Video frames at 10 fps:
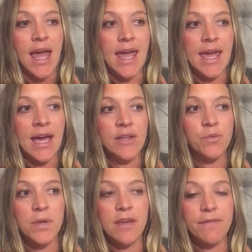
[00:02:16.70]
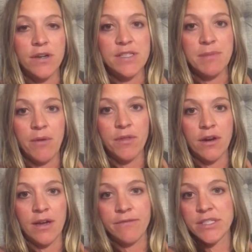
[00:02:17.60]
and we first met with
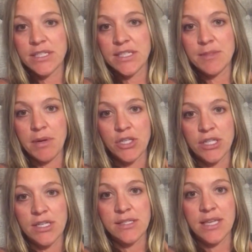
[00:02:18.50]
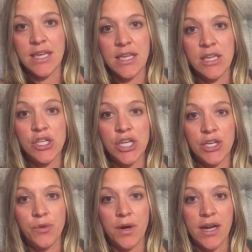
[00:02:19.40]
our infertility specialist in
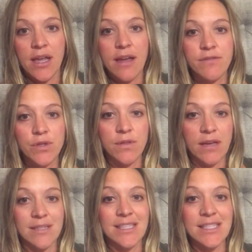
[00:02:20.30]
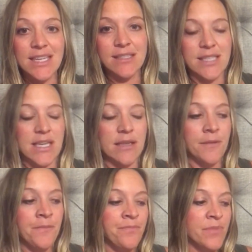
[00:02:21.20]
January of 2016.
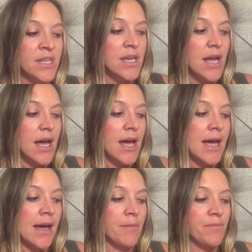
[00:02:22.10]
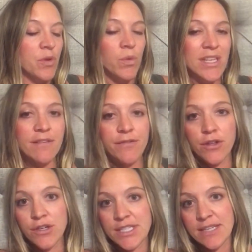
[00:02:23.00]
We did
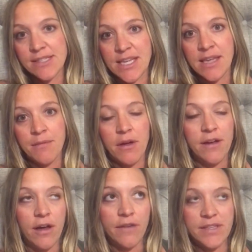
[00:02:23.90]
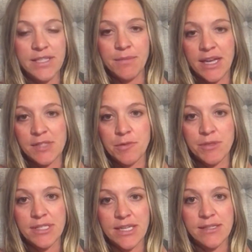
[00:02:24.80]
further testing. Obviously, my husband
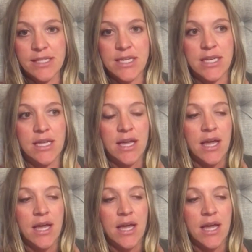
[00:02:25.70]
was tested.